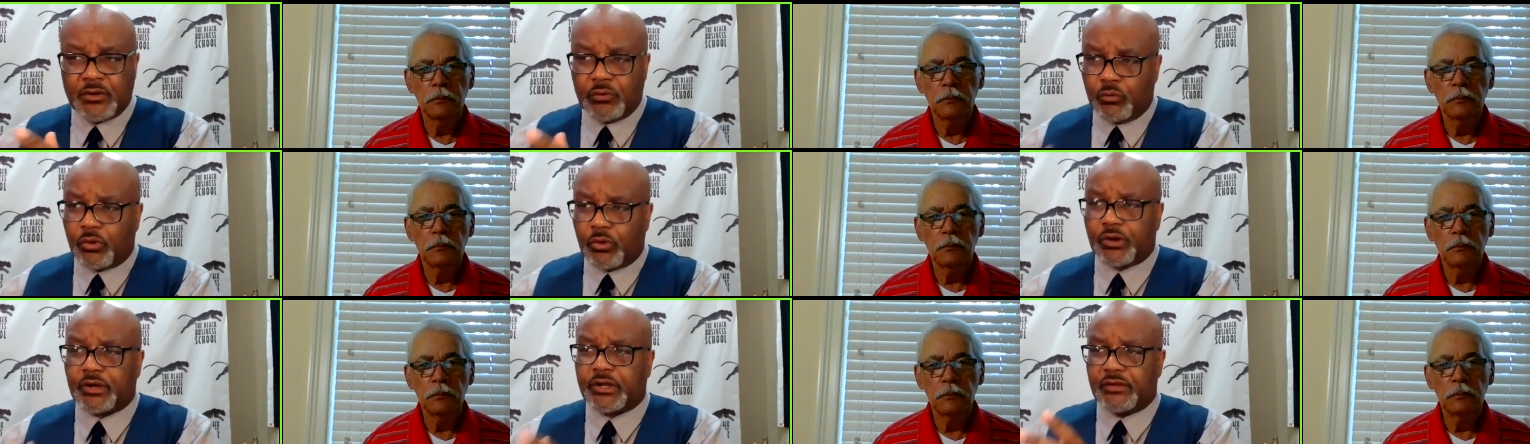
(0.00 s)

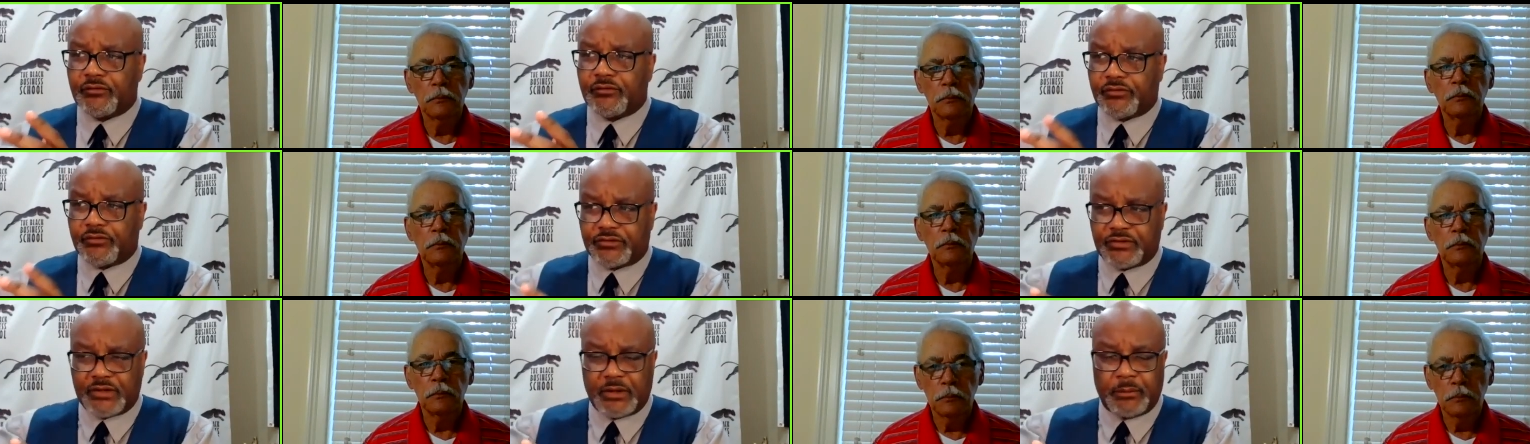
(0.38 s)
Speaker 1: working
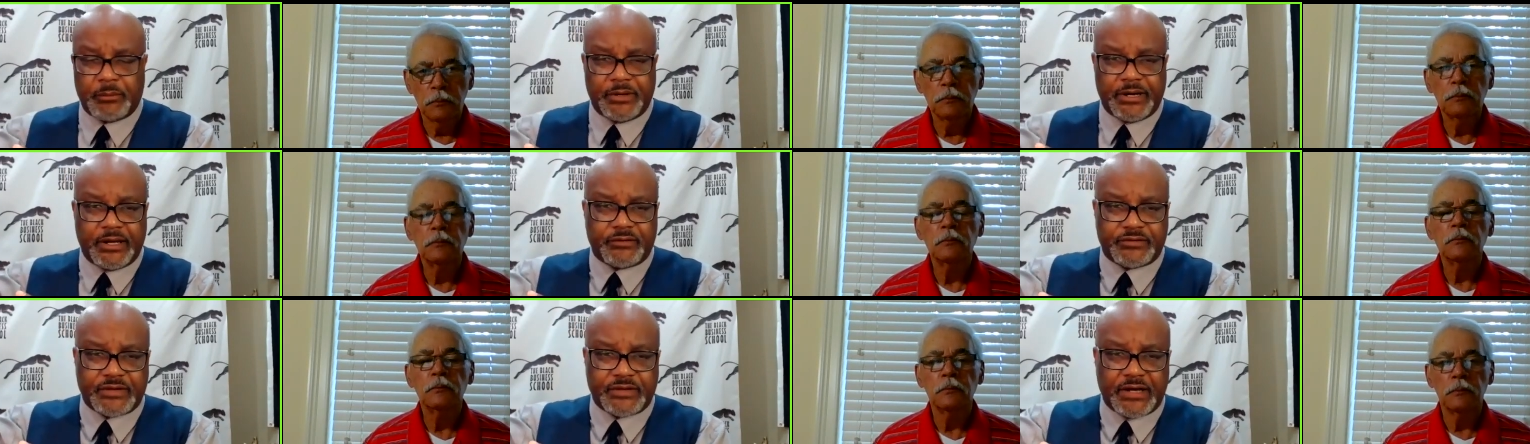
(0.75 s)
for
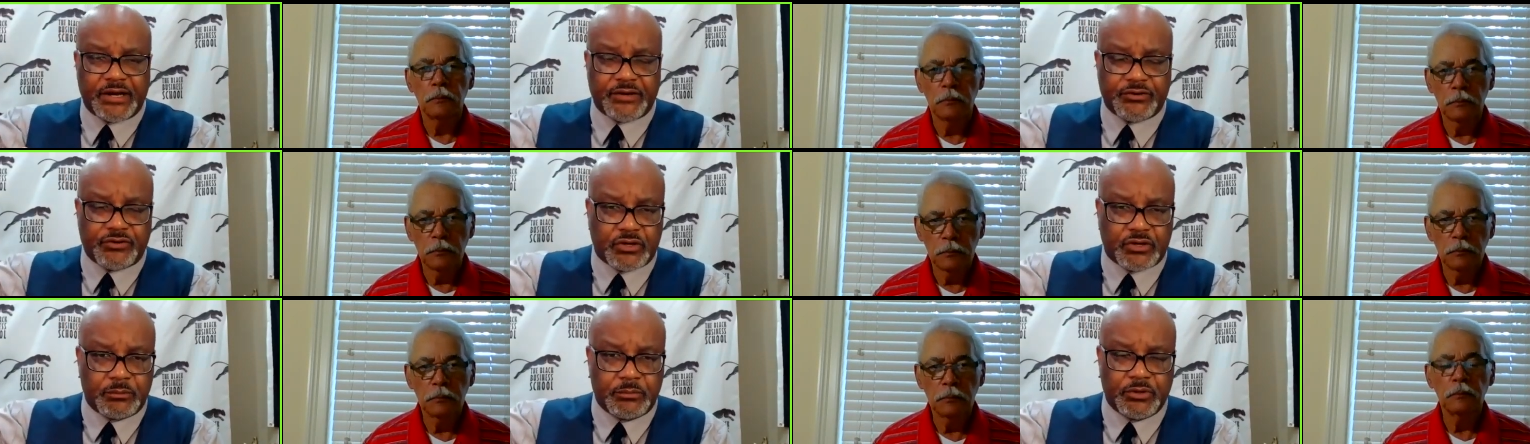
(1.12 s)
someone
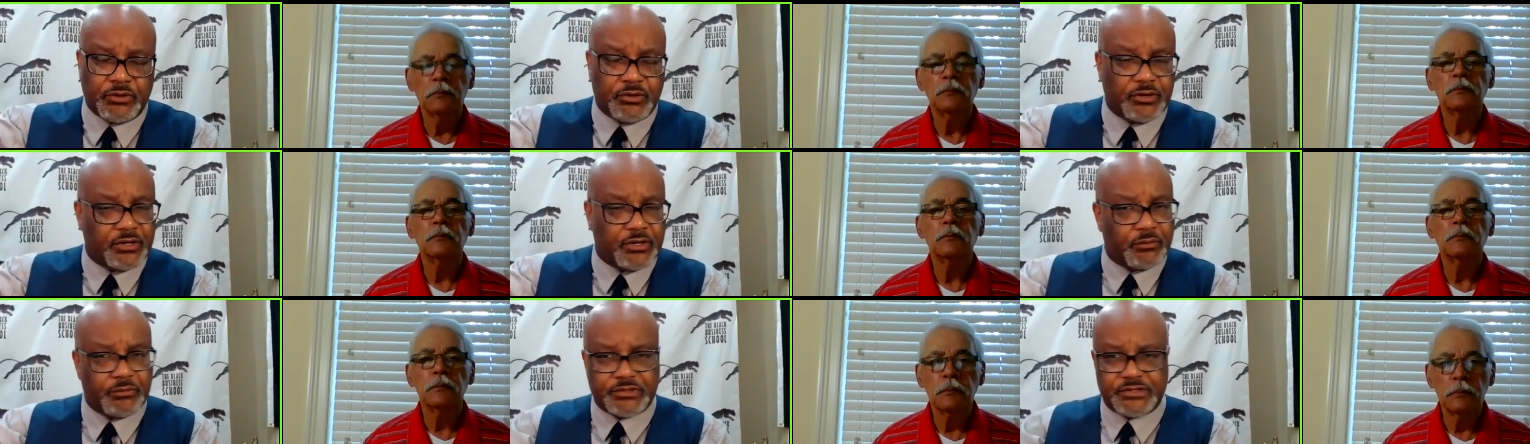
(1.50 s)
outside your
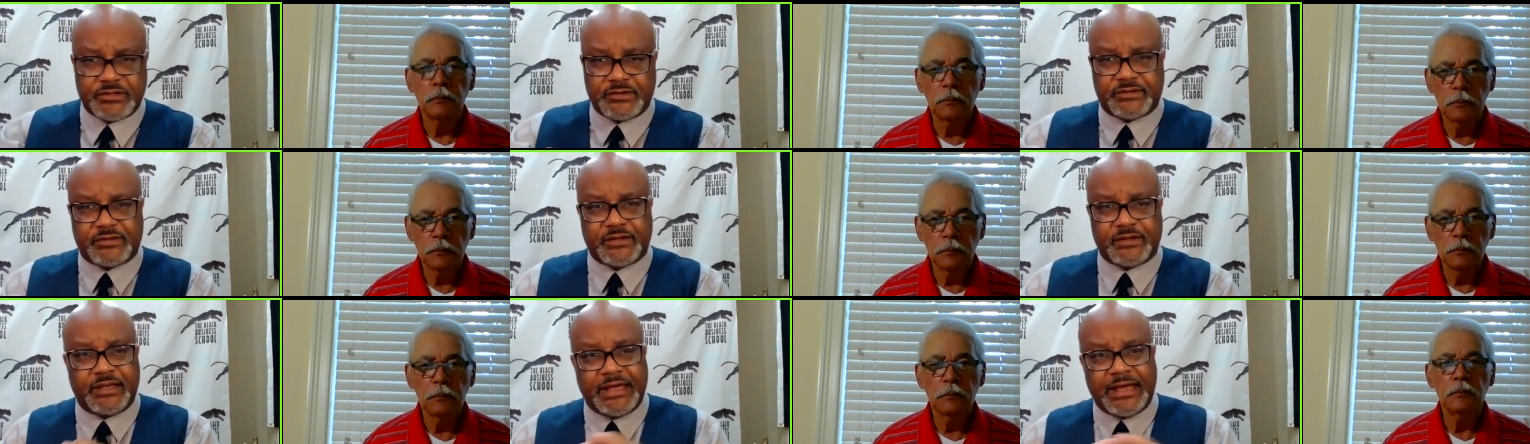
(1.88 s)
community, which
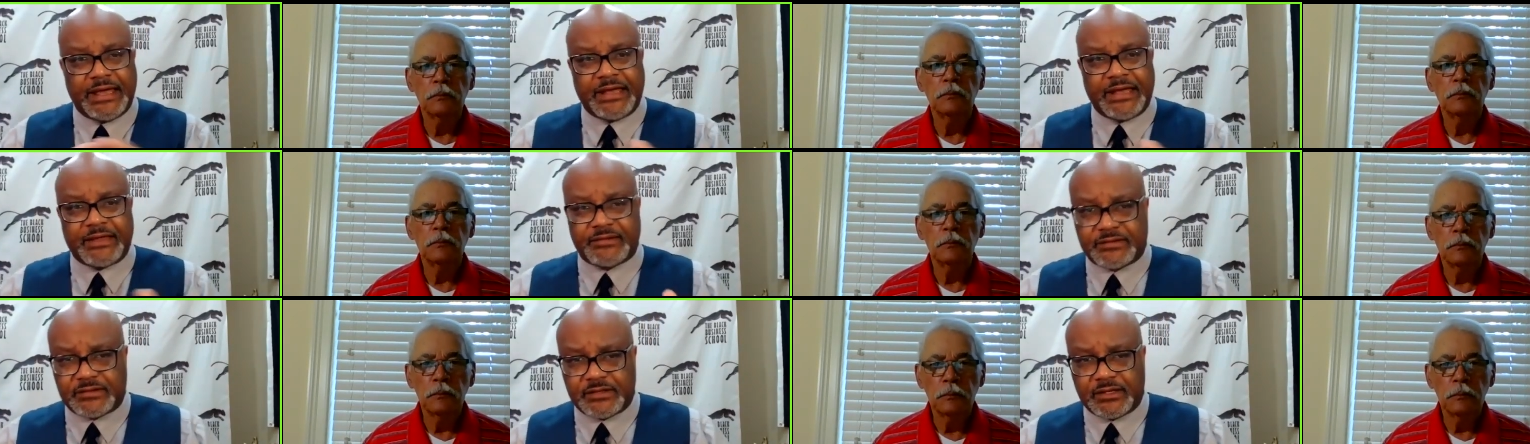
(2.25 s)
is the
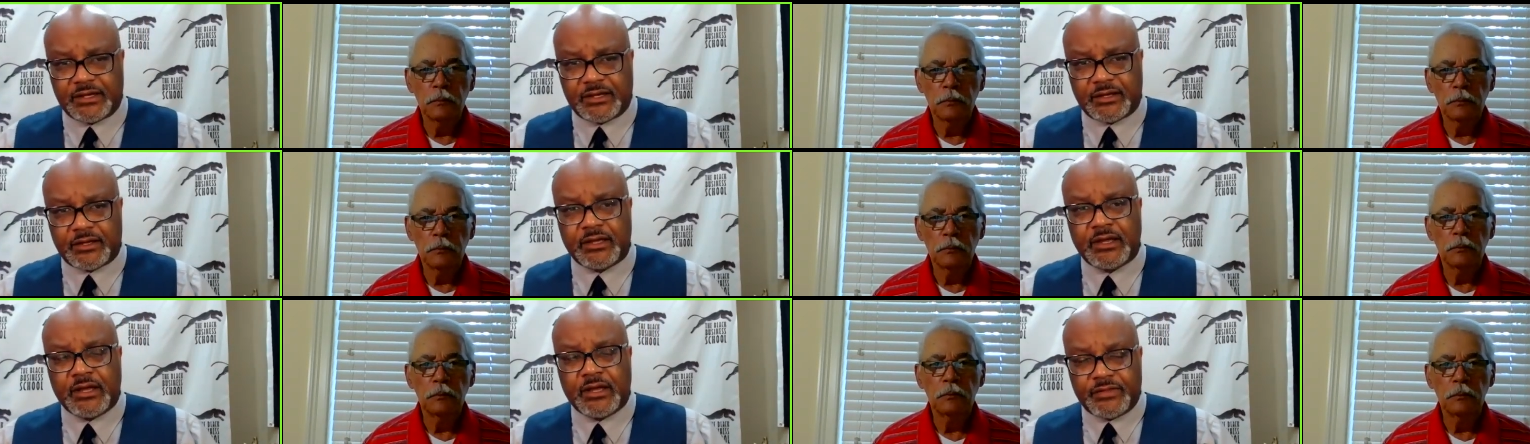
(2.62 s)
last
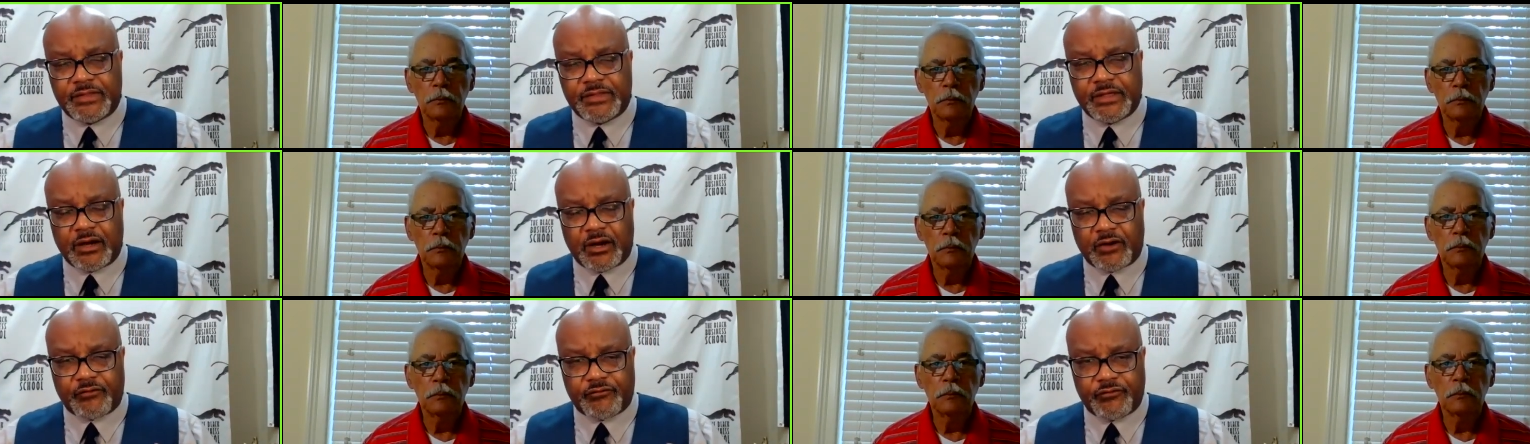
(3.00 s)
thing
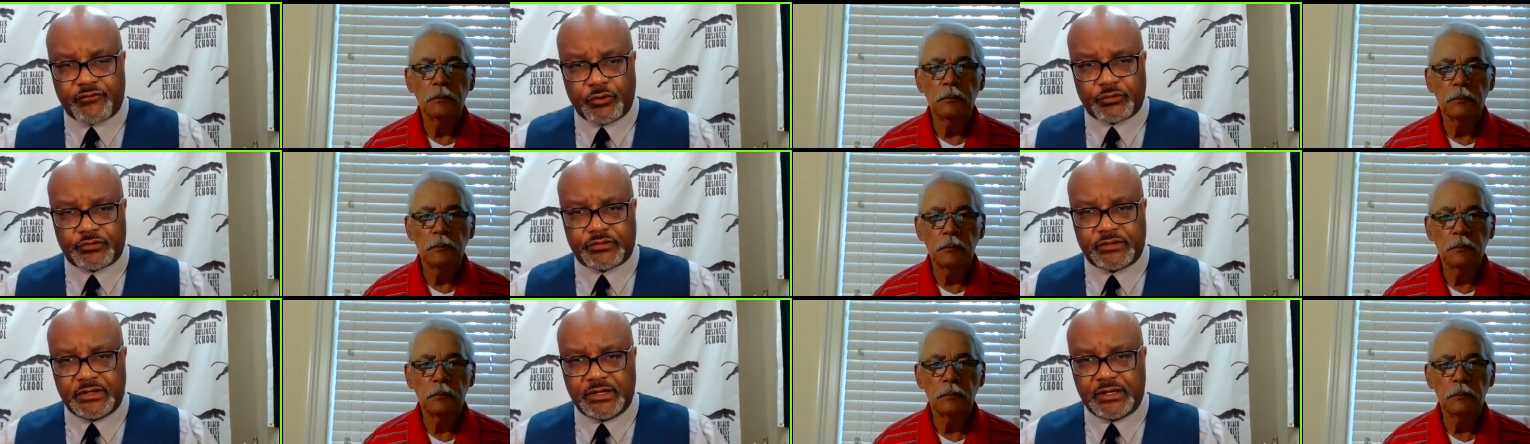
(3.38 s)
that our
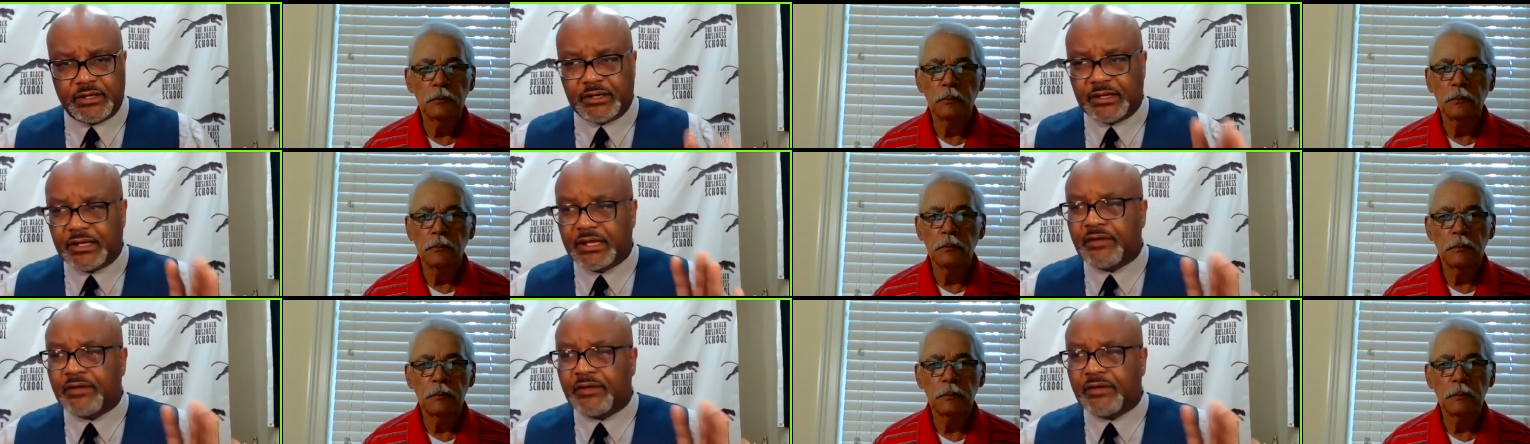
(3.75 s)
folks need.